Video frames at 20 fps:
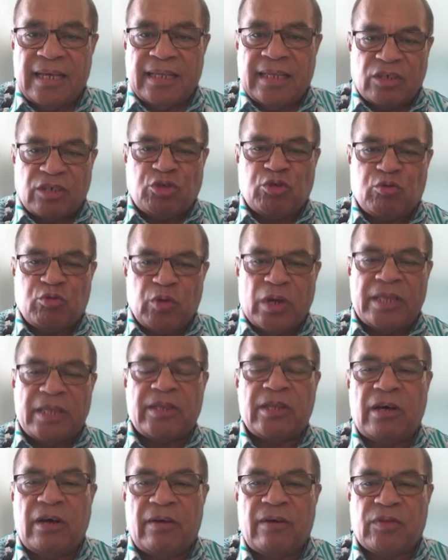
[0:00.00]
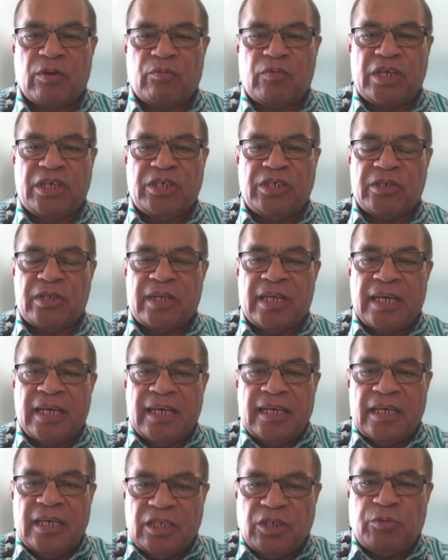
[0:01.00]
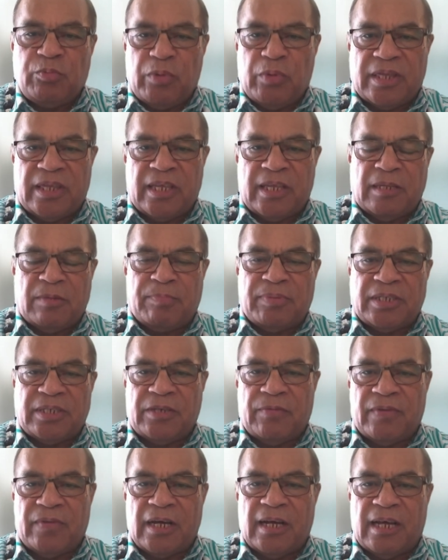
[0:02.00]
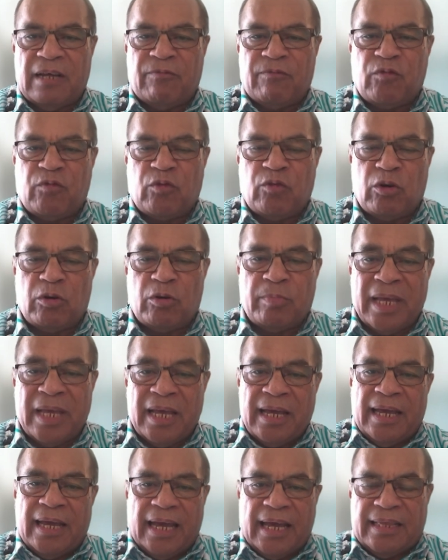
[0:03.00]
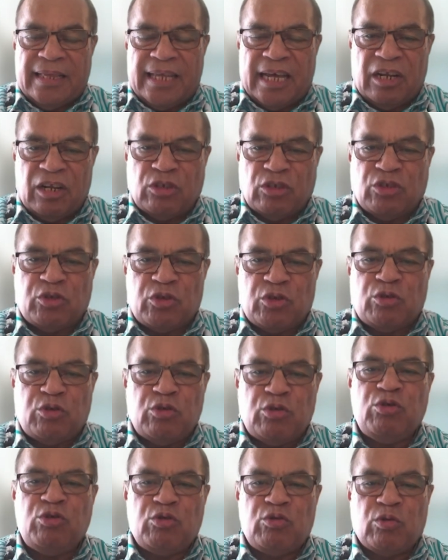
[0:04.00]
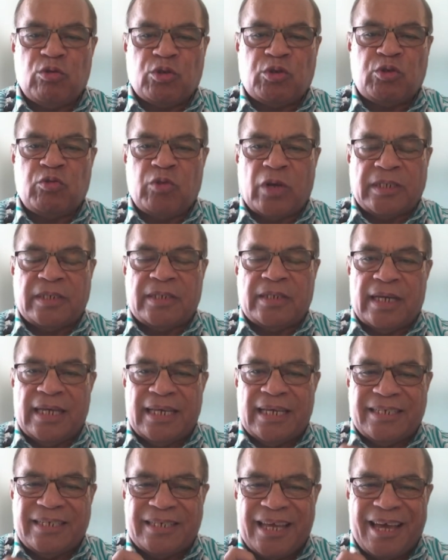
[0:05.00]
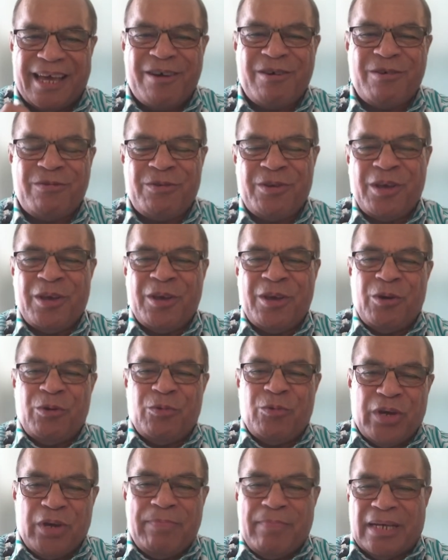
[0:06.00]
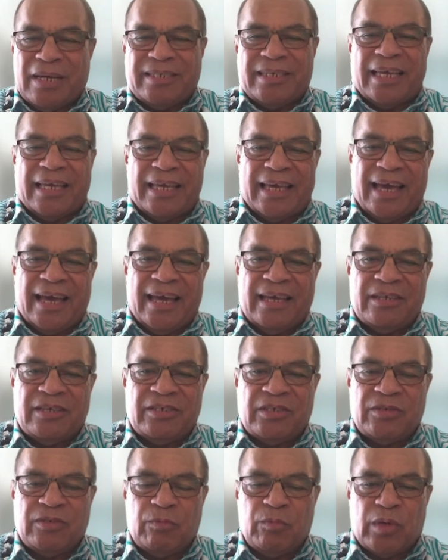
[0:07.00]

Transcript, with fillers: The strength of the region is within the Pacific Island Forum, and that institutional structure is how we must engage sure.